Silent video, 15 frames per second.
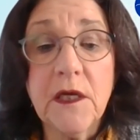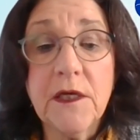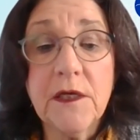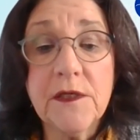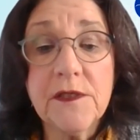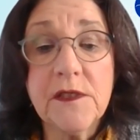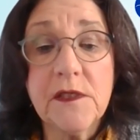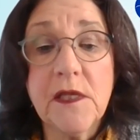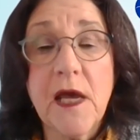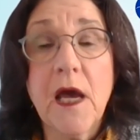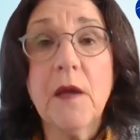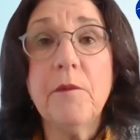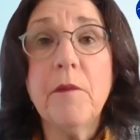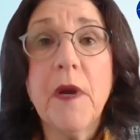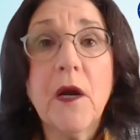is
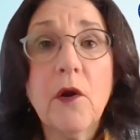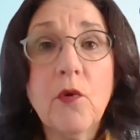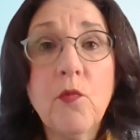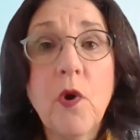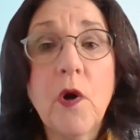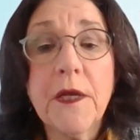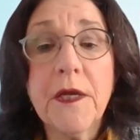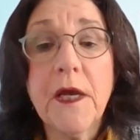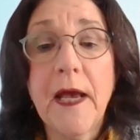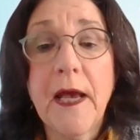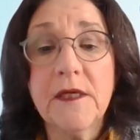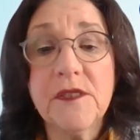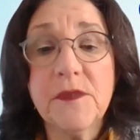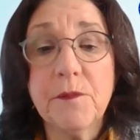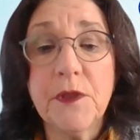that marijuana
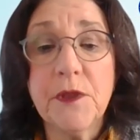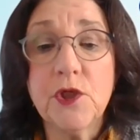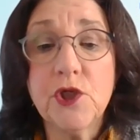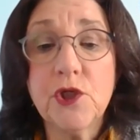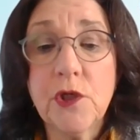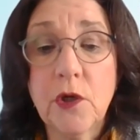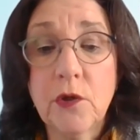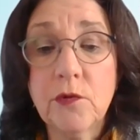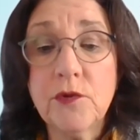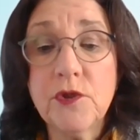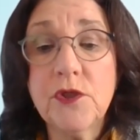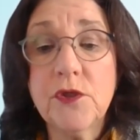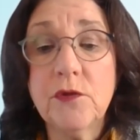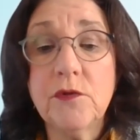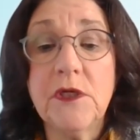has been shown
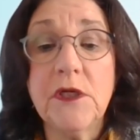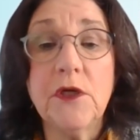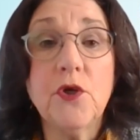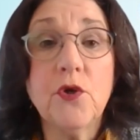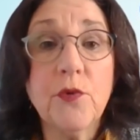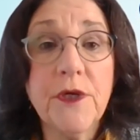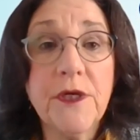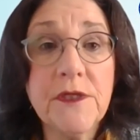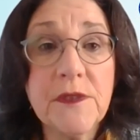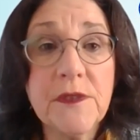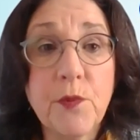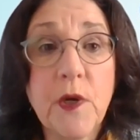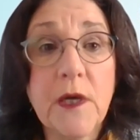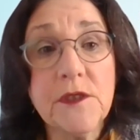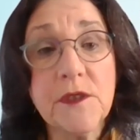to decrease
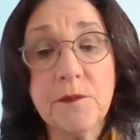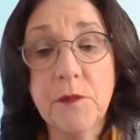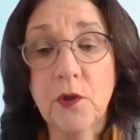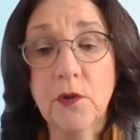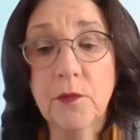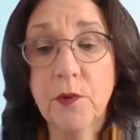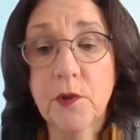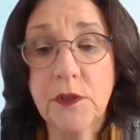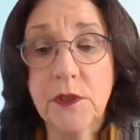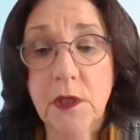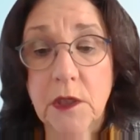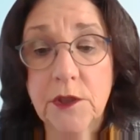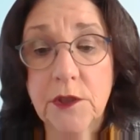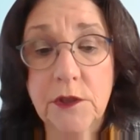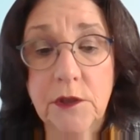breast milk
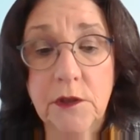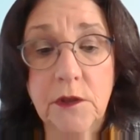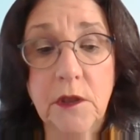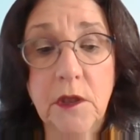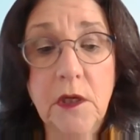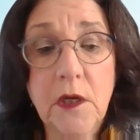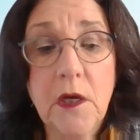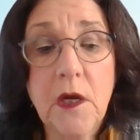production